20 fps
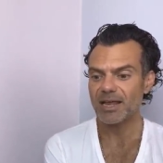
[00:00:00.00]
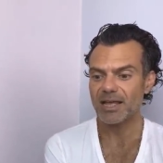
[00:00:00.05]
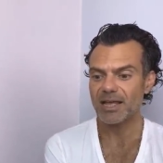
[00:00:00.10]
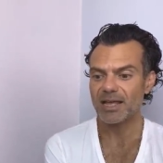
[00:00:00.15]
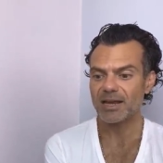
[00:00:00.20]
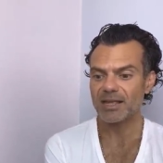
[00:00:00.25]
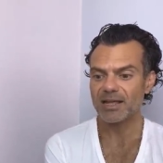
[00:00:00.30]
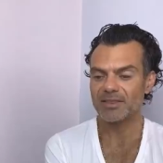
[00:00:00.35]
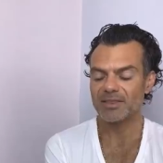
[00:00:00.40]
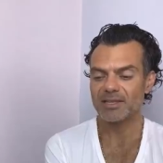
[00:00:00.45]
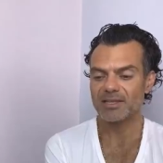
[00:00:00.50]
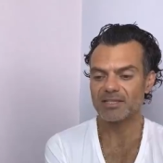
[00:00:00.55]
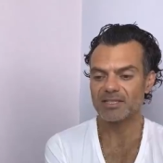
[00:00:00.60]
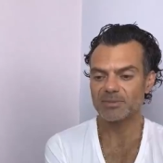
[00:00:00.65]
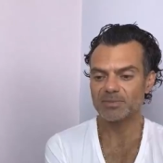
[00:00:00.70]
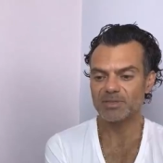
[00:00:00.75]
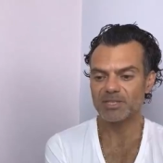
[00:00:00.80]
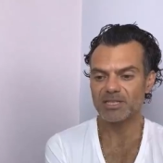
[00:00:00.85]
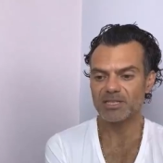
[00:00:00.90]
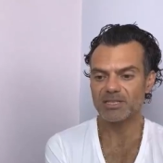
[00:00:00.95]
And, and I
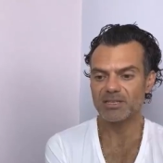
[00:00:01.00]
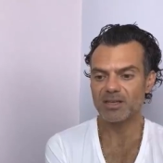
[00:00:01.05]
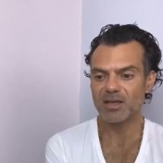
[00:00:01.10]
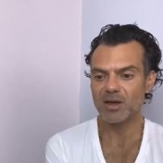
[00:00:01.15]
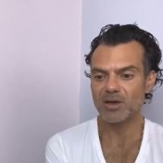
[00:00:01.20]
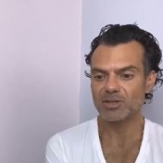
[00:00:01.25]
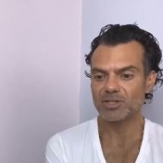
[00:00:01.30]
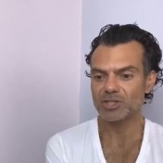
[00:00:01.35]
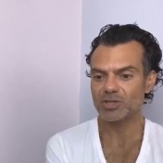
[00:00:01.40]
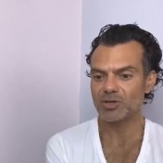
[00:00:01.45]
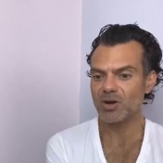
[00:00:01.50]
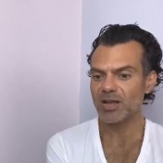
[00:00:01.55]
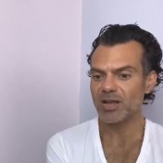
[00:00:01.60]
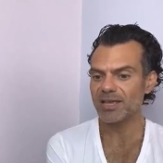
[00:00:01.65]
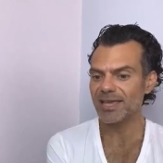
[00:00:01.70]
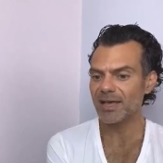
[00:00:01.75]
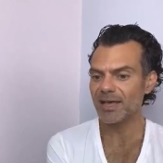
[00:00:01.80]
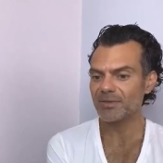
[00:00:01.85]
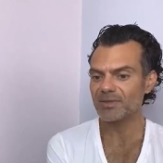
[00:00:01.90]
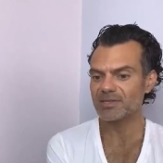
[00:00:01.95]
think Diptyque are
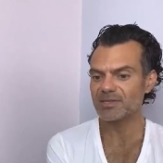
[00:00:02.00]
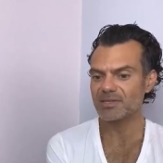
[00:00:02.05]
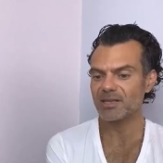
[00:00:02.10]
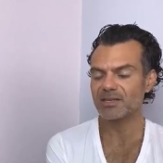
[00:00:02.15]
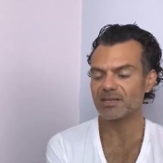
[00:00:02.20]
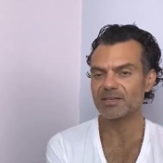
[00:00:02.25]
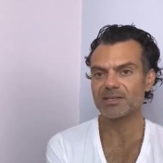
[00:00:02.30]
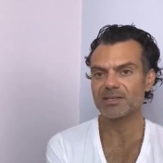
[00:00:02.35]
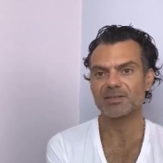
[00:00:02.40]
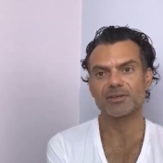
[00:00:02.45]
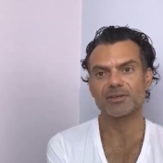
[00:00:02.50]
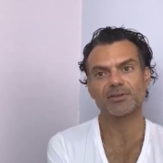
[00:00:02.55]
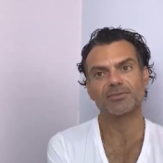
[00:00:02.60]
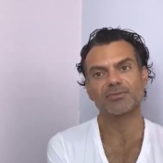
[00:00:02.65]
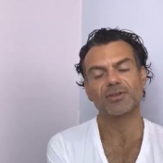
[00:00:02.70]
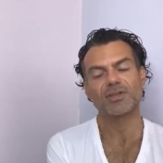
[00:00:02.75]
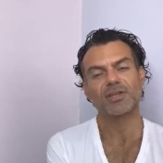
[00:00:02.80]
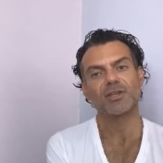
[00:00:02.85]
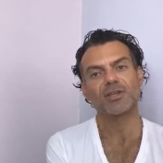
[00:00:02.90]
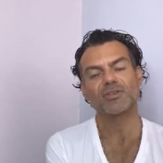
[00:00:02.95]
trying out this
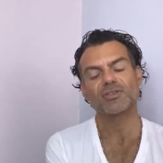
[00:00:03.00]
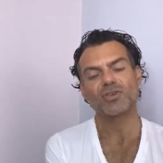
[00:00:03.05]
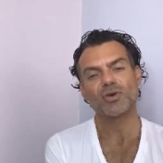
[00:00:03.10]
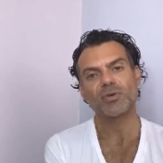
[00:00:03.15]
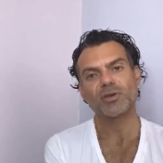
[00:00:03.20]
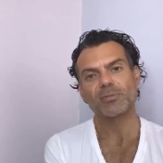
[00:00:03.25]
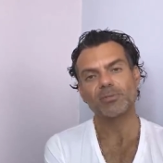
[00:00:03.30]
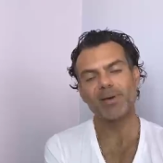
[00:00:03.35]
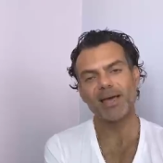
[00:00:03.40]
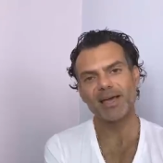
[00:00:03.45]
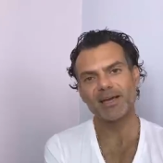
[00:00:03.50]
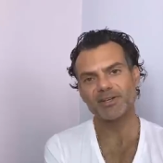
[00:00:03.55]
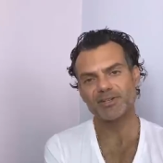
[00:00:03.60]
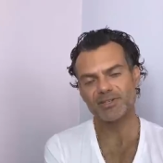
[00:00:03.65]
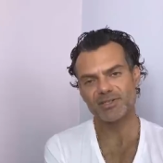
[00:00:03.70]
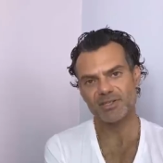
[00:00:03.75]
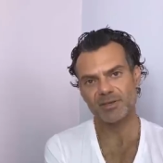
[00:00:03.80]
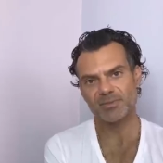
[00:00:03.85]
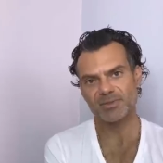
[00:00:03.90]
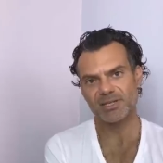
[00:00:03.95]
idea of going
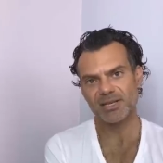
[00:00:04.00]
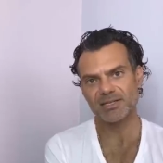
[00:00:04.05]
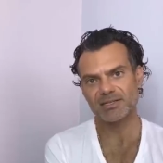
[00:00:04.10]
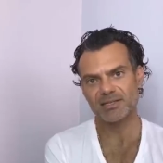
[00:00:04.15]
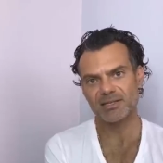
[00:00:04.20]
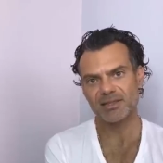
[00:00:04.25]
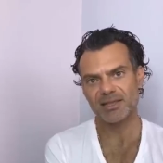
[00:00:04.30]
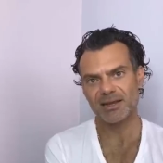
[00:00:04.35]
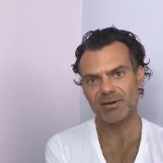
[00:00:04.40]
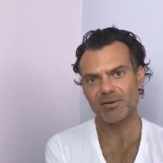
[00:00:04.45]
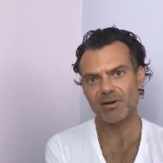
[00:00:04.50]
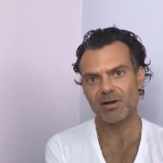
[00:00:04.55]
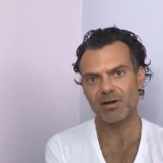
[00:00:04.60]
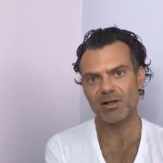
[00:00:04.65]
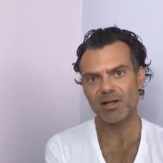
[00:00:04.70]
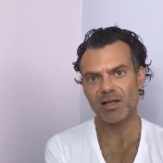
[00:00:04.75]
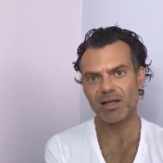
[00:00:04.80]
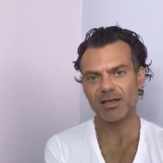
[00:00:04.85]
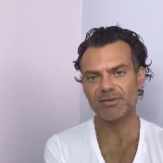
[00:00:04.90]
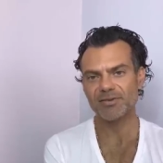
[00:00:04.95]
back to some scents in their
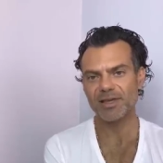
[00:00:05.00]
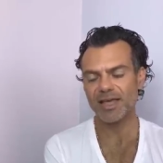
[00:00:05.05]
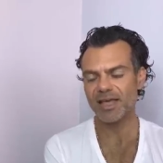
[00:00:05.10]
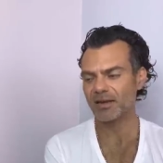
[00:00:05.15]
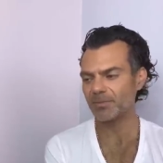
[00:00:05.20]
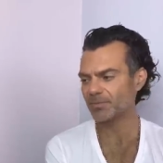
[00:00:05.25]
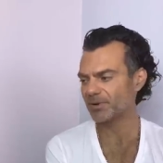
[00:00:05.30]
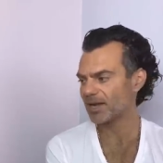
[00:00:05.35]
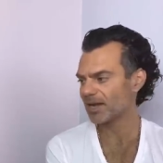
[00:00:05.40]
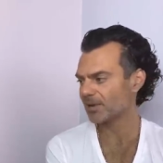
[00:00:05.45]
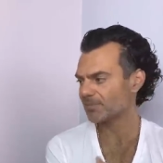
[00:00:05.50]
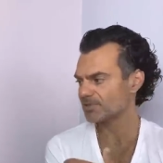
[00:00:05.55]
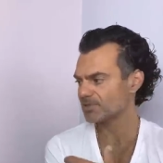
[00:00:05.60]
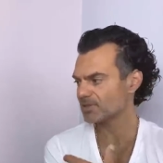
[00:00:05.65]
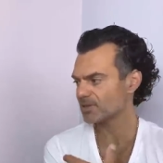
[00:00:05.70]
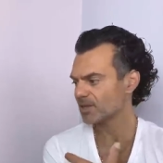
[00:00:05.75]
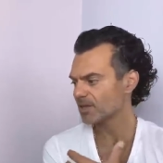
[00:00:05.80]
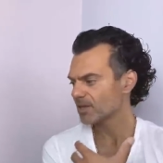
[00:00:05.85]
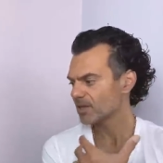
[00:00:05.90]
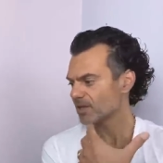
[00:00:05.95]
archive and
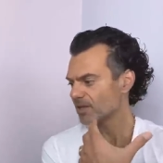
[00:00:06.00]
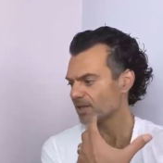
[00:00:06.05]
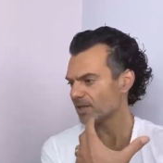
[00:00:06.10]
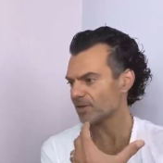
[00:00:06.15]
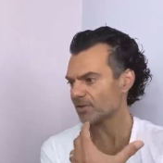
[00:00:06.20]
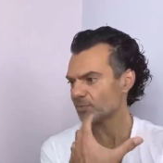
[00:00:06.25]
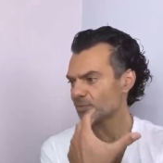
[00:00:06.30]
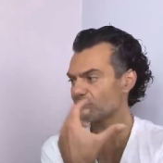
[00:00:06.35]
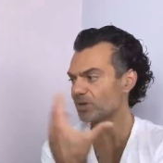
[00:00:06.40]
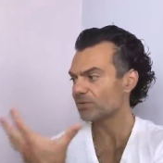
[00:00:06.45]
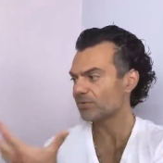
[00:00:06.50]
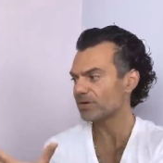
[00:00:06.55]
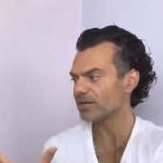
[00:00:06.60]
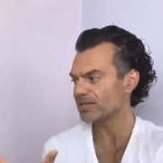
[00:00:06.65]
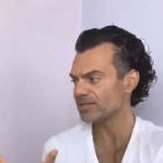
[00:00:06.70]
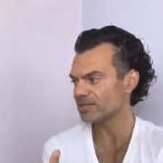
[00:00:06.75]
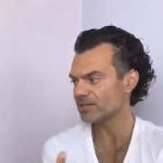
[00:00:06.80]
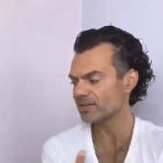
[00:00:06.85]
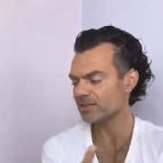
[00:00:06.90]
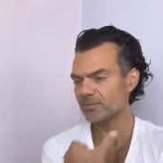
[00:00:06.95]
perhaps uh,
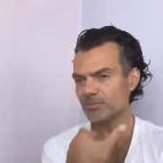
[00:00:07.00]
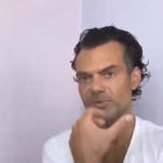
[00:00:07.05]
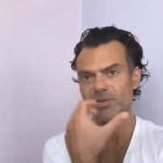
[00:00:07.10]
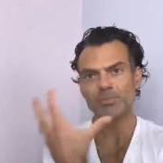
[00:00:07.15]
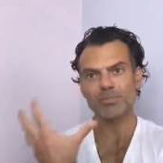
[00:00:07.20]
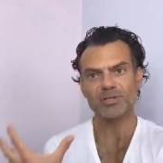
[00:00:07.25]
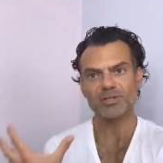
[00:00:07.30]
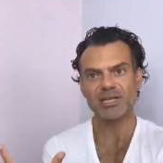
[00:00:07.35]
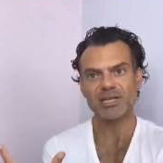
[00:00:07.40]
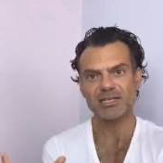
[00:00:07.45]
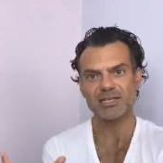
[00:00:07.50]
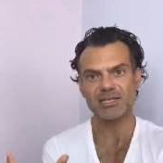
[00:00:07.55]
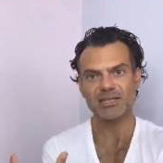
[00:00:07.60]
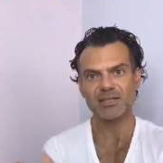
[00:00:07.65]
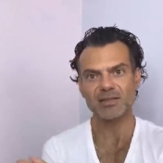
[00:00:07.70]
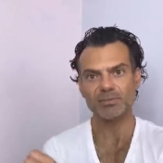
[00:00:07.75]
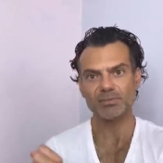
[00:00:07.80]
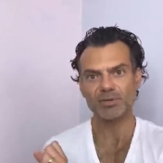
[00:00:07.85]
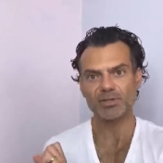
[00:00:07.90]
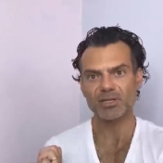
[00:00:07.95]
re-releasing them,
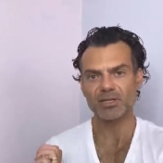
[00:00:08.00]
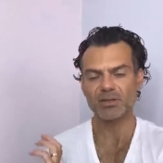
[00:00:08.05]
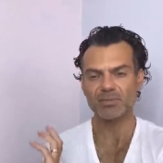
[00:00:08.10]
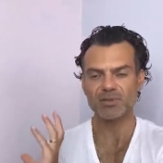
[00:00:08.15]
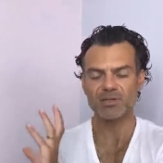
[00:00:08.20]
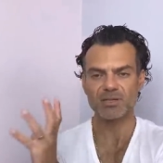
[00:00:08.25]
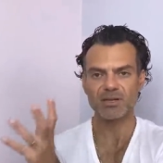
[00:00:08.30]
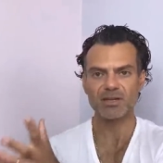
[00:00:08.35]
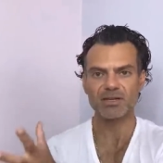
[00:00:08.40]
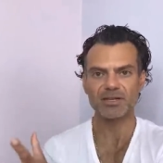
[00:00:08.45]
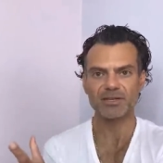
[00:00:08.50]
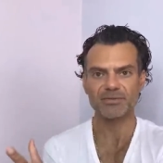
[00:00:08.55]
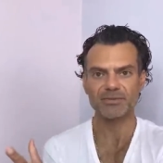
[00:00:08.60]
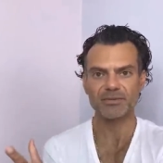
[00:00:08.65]
representing them, putting them in slightly